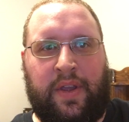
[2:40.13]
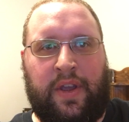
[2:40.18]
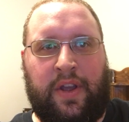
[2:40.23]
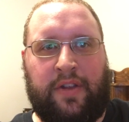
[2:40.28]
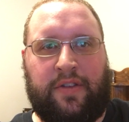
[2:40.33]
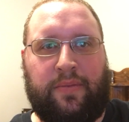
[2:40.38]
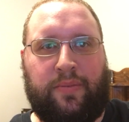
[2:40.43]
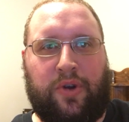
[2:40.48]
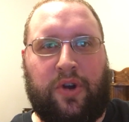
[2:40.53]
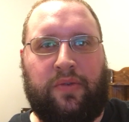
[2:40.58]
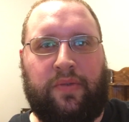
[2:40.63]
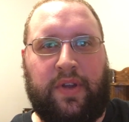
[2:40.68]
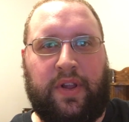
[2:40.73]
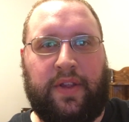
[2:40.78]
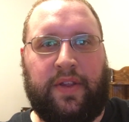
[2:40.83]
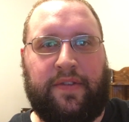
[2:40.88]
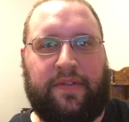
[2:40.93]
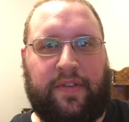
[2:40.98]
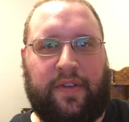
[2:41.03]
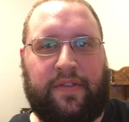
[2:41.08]
It's a more
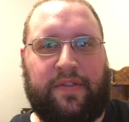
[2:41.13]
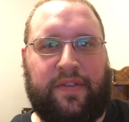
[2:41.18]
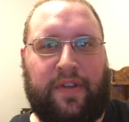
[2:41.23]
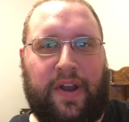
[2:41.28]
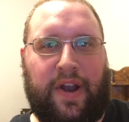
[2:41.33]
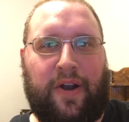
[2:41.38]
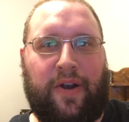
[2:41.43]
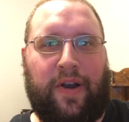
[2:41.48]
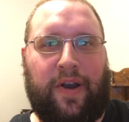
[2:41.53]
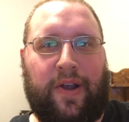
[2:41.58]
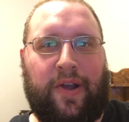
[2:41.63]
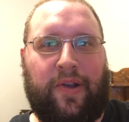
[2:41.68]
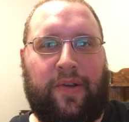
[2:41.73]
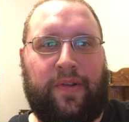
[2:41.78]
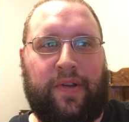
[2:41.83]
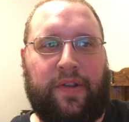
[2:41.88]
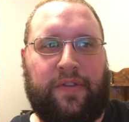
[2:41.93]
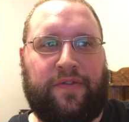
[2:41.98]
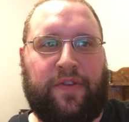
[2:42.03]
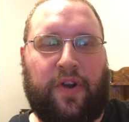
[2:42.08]
realistic scenario,
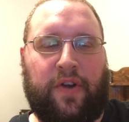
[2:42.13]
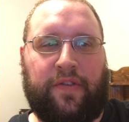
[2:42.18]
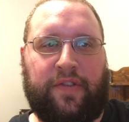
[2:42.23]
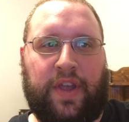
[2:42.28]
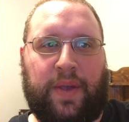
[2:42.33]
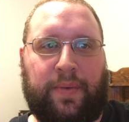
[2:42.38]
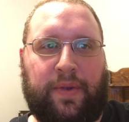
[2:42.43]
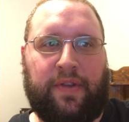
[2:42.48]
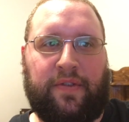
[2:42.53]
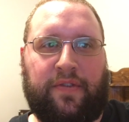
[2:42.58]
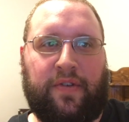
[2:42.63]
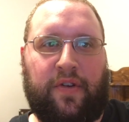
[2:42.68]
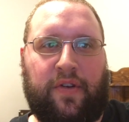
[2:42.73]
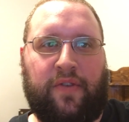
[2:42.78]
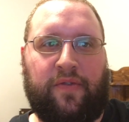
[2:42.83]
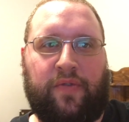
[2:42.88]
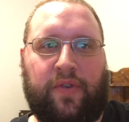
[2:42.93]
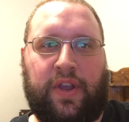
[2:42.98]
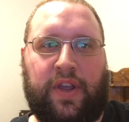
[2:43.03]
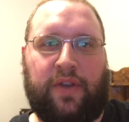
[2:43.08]
and as far as I'm concerned,
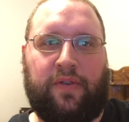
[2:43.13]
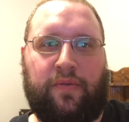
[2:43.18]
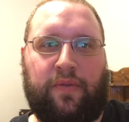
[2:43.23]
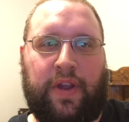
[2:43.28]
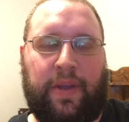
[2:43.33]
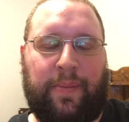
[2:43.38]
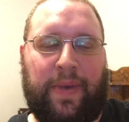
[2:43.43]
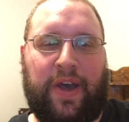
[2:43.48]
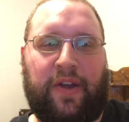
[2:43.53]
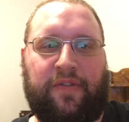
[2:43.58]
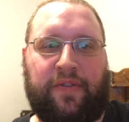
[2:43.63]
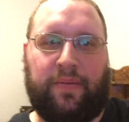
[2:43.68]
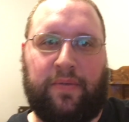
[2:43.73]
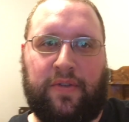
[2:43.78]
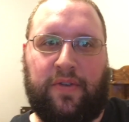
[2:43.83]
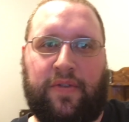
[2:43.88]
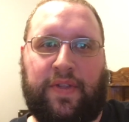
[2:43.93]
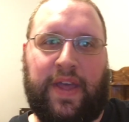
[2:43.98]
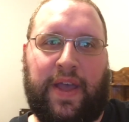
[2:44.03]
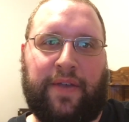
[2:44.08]
if we can rebound from
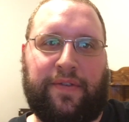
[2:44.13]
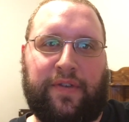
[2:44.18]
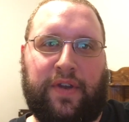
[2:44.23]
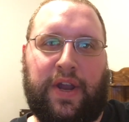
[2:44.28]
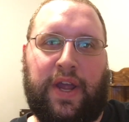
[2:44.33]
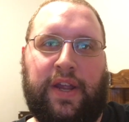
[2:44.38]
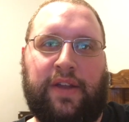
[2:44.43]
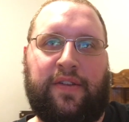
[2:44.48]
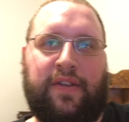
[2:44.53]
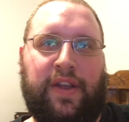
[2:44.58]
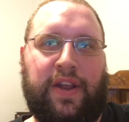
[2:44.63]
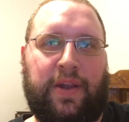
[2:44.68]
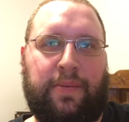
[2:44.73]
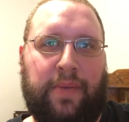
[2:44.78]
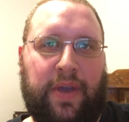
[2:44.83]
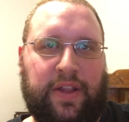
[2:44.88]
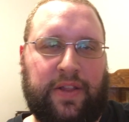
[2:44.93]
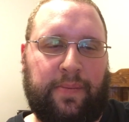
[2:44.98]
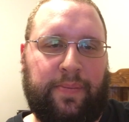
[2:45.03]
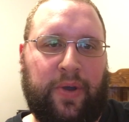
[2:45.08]
2019 and
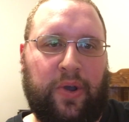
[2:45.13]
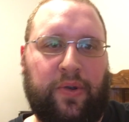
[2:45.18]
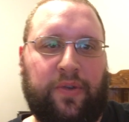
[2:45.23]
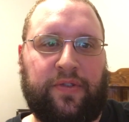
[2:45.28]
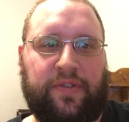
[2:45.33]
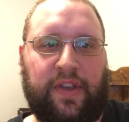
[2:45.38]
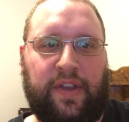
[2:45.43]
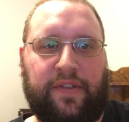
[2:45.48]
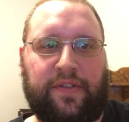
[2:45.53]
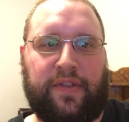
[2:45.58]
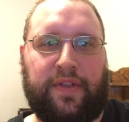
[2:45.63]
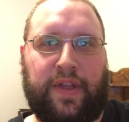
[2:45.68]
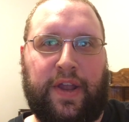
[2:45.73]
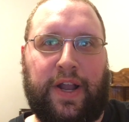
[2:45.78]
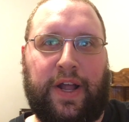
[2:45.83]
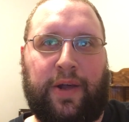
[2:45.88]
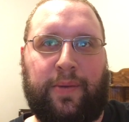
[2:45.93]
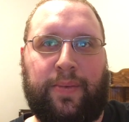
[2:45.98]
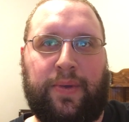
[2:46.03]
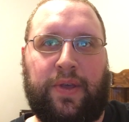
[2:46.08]
make the postseason, then
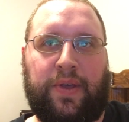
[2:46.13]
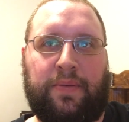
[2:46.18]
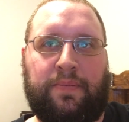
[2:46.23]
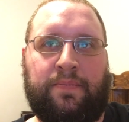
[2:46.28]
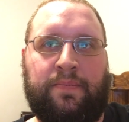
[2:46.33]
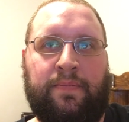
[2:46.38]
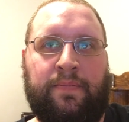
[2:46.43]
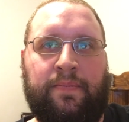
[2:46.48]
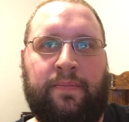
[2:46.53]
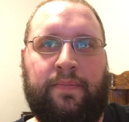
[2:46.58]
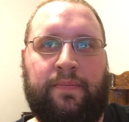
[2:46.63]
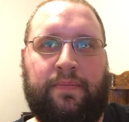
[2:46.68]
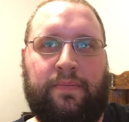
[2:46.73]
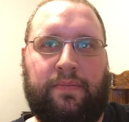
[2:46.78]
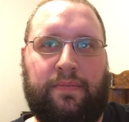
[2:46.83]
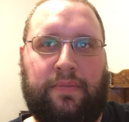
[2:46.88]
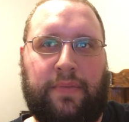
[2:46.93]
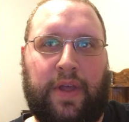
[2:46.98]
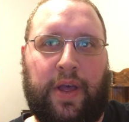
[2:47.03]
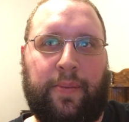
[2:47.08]
I'll
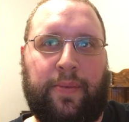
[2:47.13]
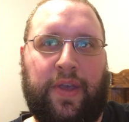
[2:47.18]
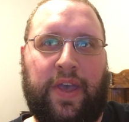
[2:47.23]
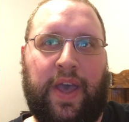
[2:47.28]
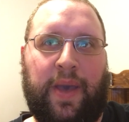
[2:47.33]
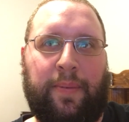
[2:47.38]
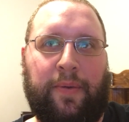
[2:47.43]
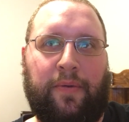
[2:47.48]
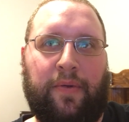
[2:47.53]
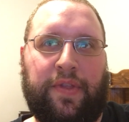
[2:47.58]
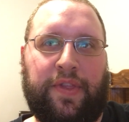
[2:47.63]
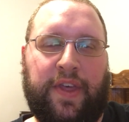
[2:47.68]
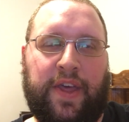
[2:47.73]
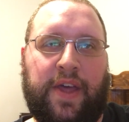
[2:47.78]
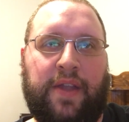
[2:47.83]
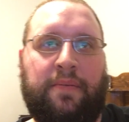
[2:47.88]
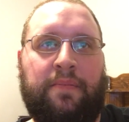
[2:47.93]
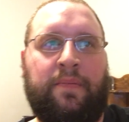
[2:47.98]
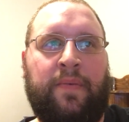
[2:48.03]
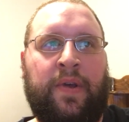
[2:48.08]
be happy with
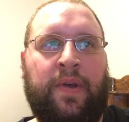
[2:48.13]
that.